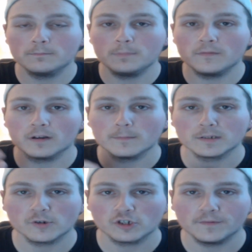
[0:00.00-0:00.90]
Be very much
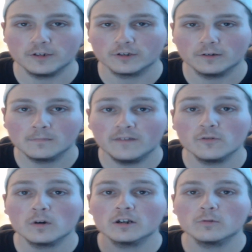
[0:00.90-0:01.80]
appreciated if you do so. If you
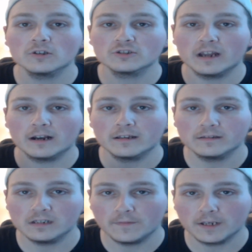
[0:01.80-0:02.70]
wanted to watch the entirety of
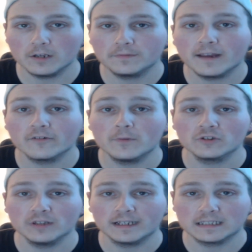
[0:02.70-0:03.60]
today's video, thank you very much,
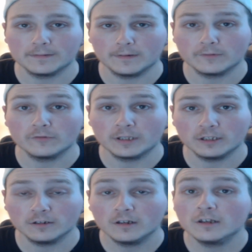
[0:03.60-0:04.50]
and like I said, if you have a different
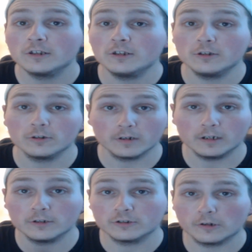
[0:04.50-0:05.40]
opinion, do you agree or
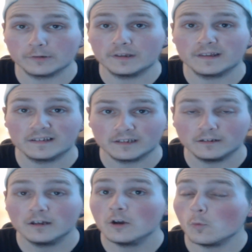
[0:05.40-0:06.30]
disagree with anything I said?
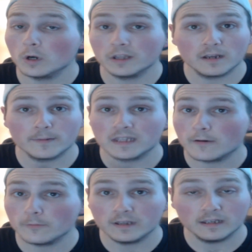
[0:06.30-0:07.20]
What do you think about the
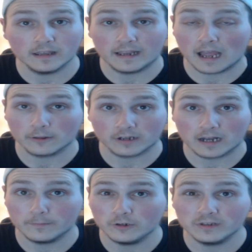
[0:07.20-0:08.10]
MLB and like how they're
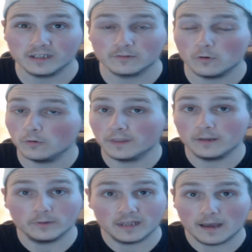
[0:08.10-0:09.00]
kind of doing this whole
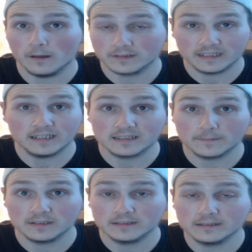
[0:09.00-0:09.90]
thing with the uh, sticky
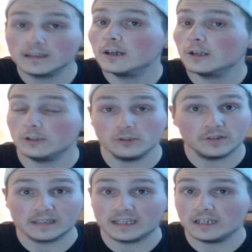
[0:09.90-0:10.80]
substances? Do you
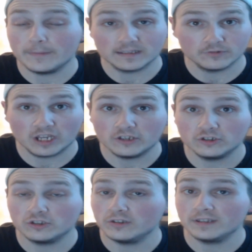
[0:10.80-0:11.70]
think they need to make some
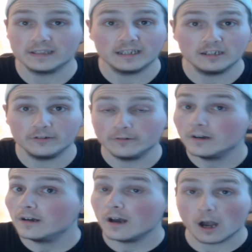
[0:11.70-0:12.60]
changes? Do you think they need to
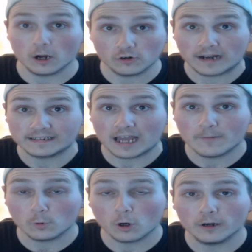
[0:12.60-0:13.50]
uh, crack
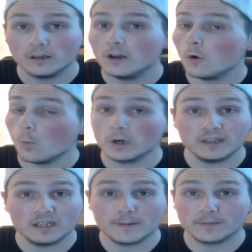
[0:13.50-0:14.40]
down more on it? What do you
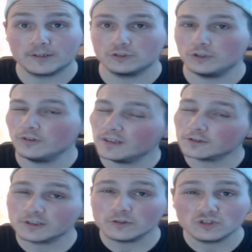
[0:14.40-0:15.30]
think about the pitchers? Do you think
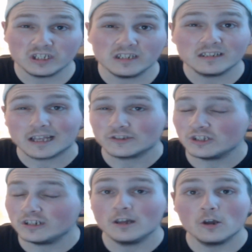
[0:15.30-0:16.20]
they're still cheating, not
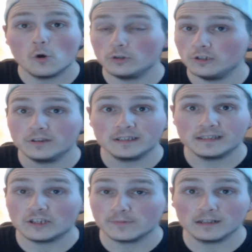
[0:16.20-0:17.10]
cheating? Do you think
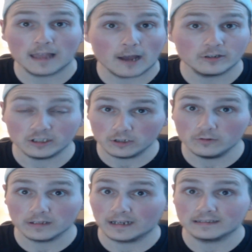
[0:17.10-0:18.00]
they should be allowed to
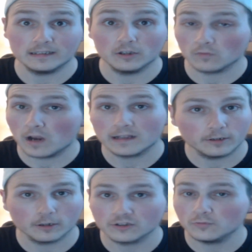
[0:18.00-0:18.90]
use, like I said, the
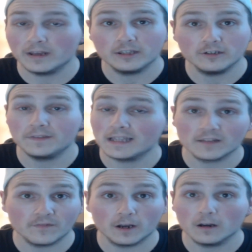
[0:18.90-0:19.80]
rosin dirt sweat? Do you think
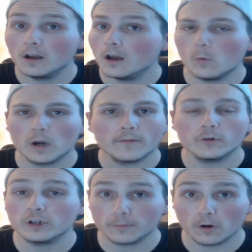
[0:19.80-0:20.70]
that's fair? Whatever
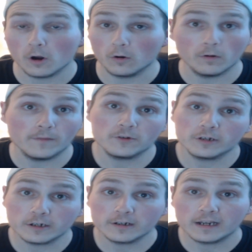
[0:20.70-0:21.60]
you're, or if you're
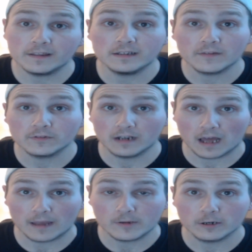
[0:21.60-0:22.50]
hearing anything different that
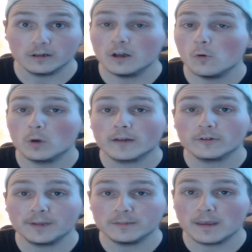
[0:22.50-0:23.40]
I'm hearing, whatever
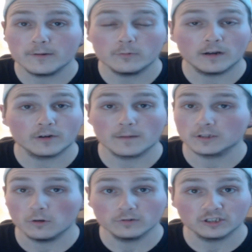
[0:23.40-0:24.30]
opinion, maybe whatever comes
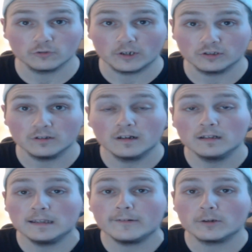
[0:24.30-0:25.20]
to the whole situation,
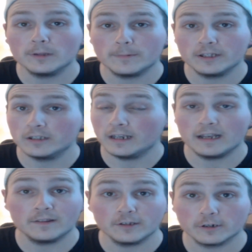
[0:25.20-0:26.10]
leave your complete opinion and
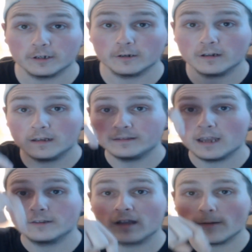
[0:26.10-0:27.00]
anything you're hearing
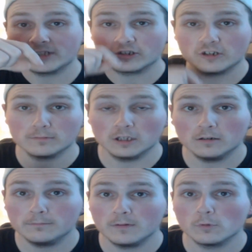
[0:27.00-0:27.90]
down in the comment section down
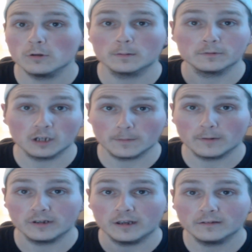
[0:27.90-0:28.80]
below. Be more welcome to talk about
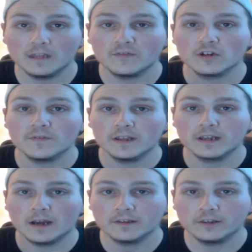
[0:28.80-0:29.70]
with you guys. If you're a fan of the
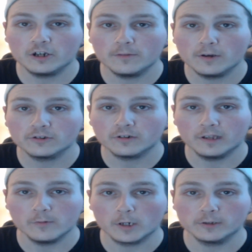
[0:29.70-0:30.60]
content that I do poster
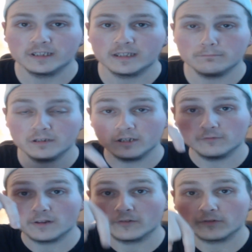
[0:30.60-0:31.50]
and you want to go and hit that big
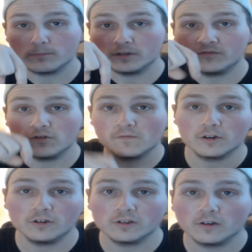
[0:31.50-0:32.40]
red subscribe button, feel free
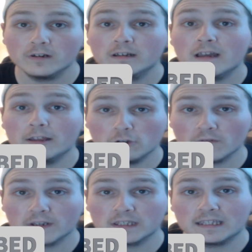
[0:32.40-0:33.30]
to do so. And do
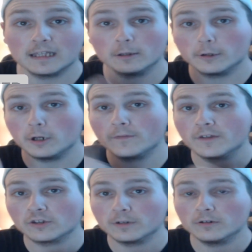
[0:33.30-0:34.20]
never forget to hit that little
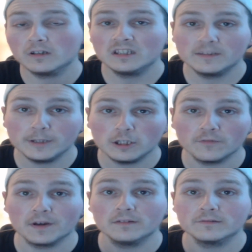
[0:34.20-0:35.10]
notification bell to be
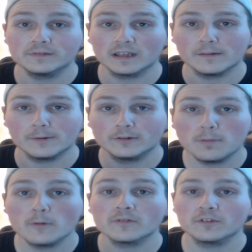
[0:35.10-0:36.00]
notified. Second to post.
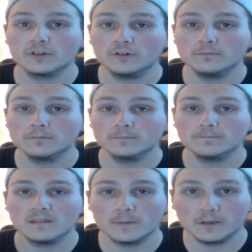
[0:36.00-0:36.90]
But without further ado,
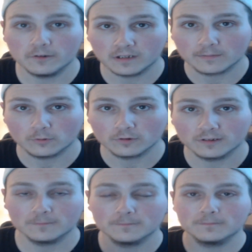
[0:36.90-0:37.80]
this has been Dillon Talk Sports.